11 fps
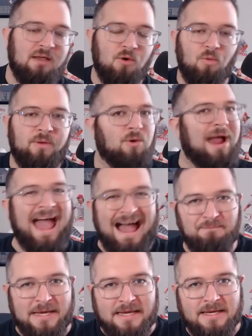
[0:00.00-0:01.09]
we were
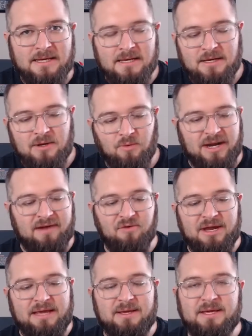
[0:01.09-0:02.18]
happy whenever
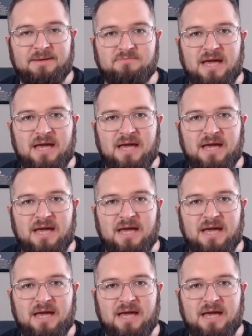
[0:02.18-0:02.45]
he